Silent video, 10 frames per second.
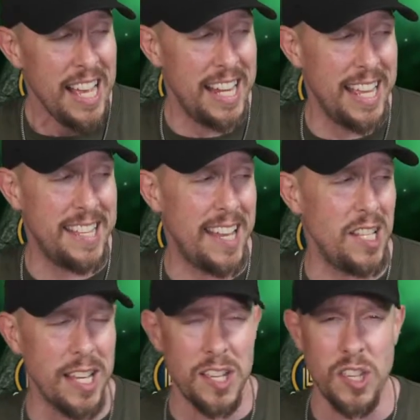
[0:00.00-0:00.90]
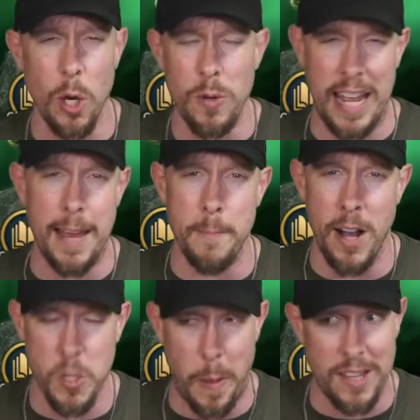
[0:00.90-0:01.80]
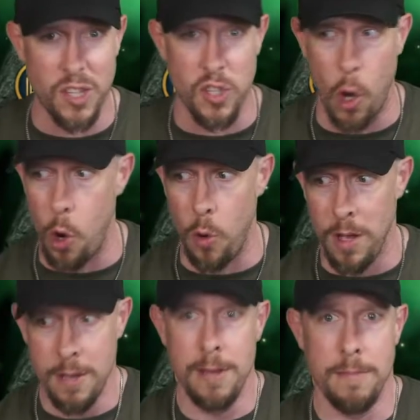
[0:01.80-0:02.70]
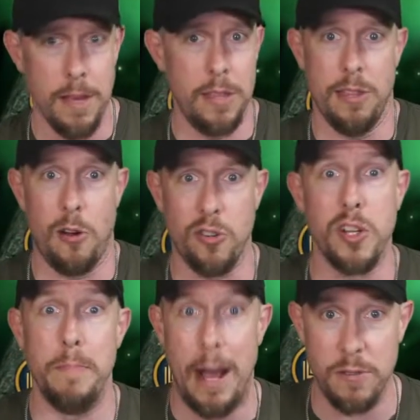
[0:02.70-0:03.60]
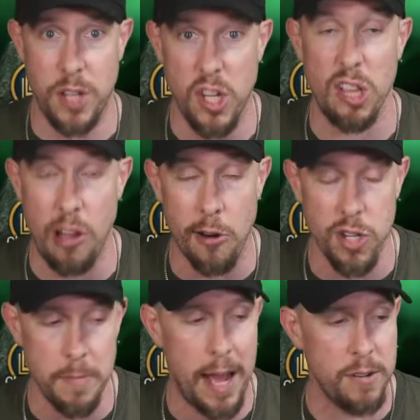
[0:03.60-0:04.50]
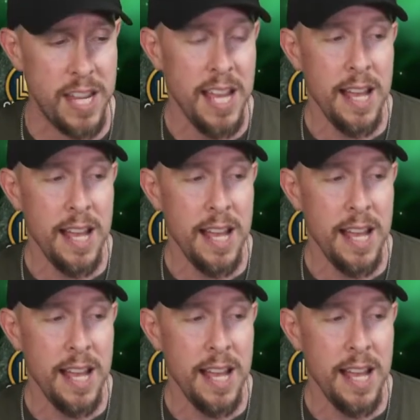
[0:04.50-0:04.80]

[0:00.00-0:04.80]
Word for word: and he's healing so damn much by so large amount, such a large amount,